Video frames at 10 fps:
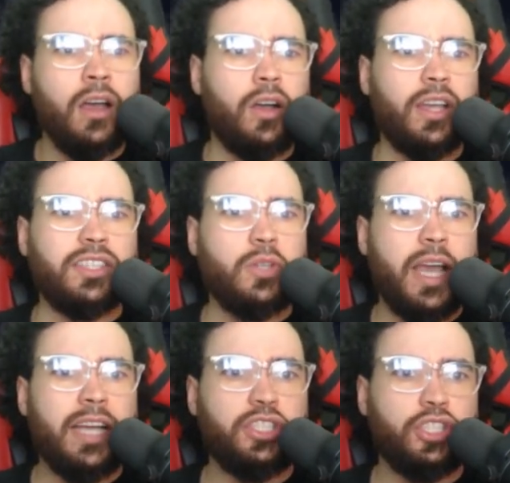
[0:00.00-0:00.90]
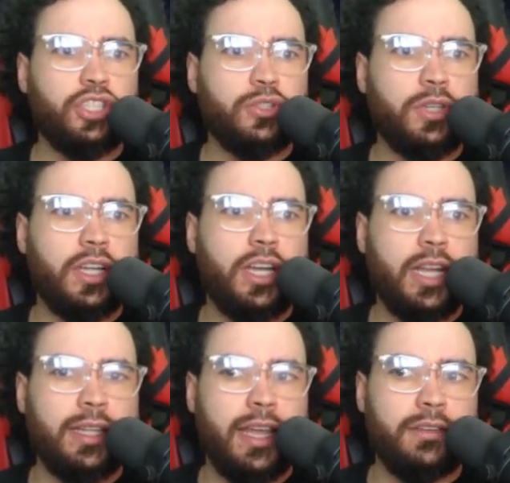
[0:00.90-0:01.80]
okay, so I actually just created
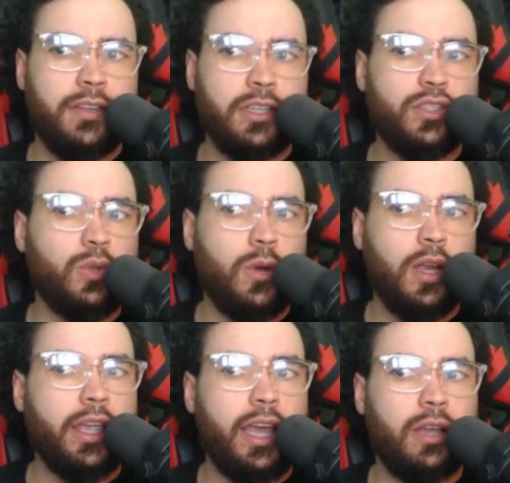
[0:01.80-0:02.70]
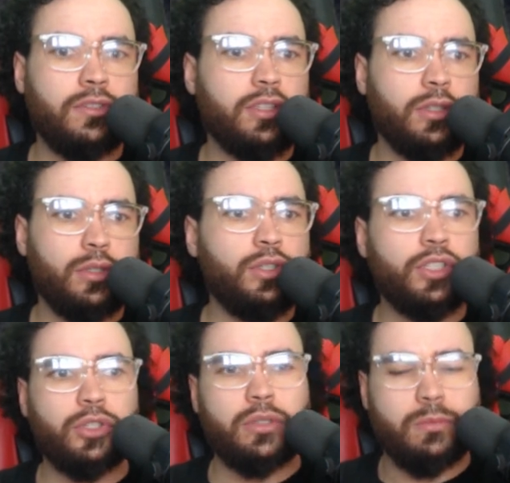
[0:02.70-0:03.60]
a Langflow store account, so you
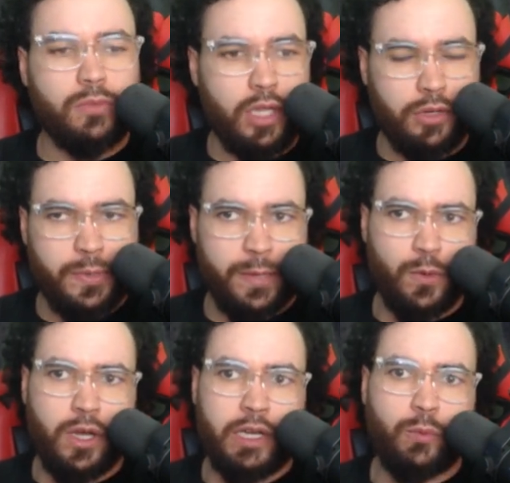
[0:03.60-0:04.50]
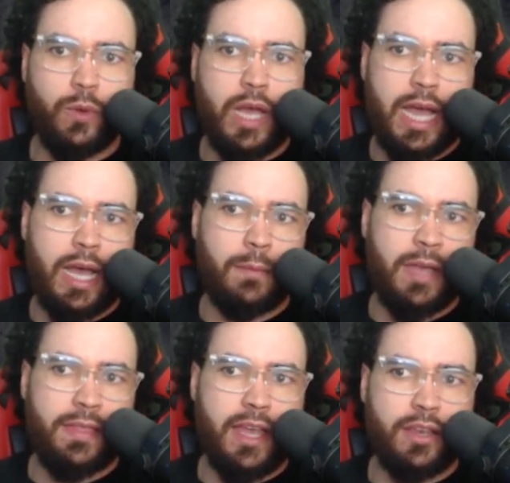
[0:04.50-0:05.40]
just can create one,
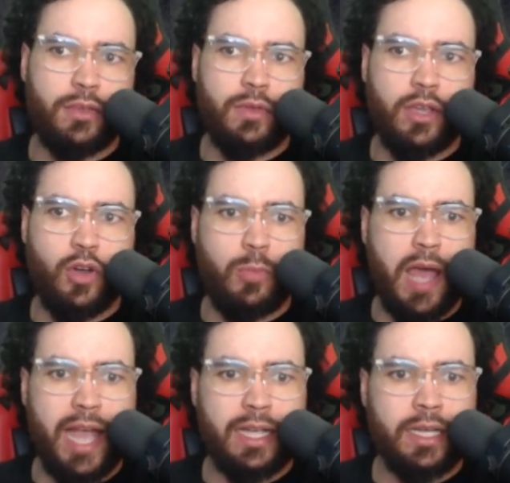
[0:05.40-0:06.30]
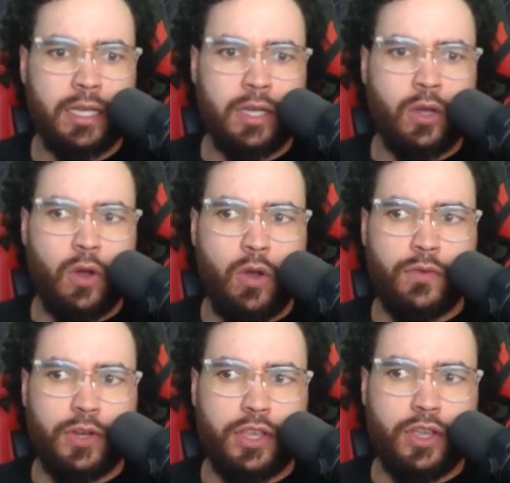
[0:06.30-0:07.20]
and then you can go back
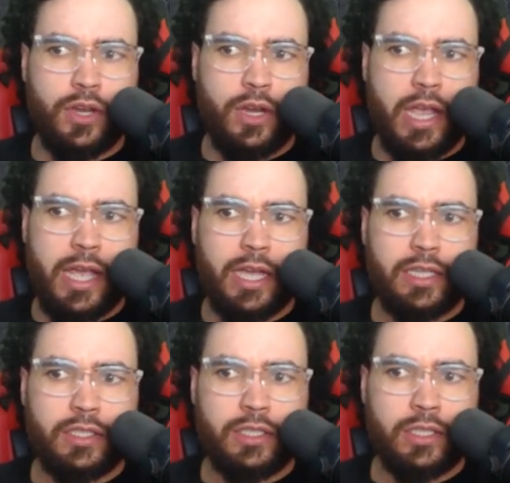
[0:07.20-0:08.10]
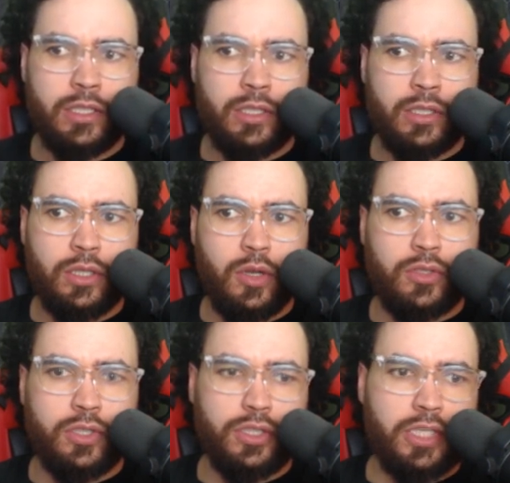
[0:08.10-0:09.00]
over here and go
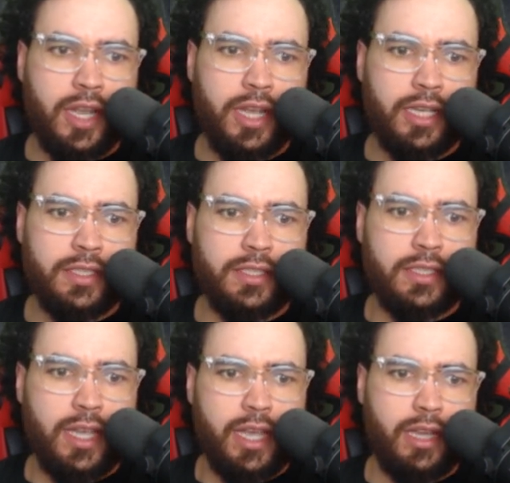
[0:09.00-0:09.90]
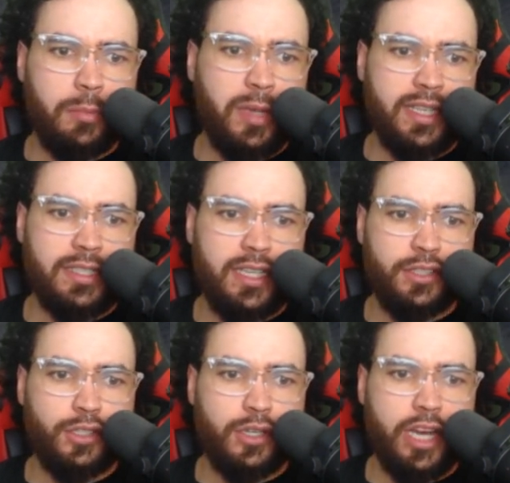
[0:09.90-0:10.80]
to your settings and paste
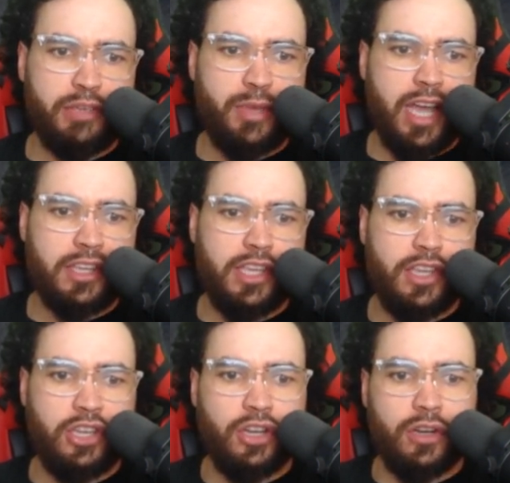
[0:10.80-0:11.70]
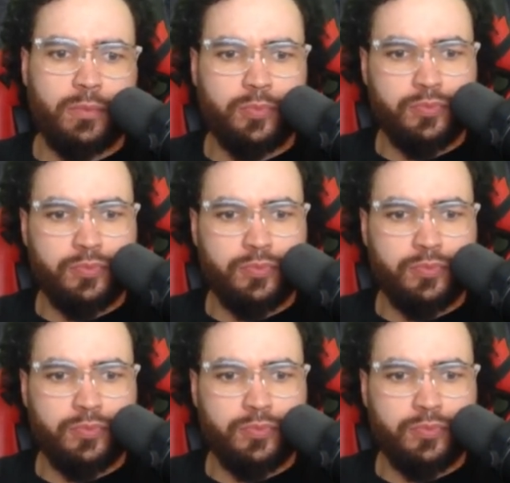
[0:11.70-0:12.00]
in your API key here.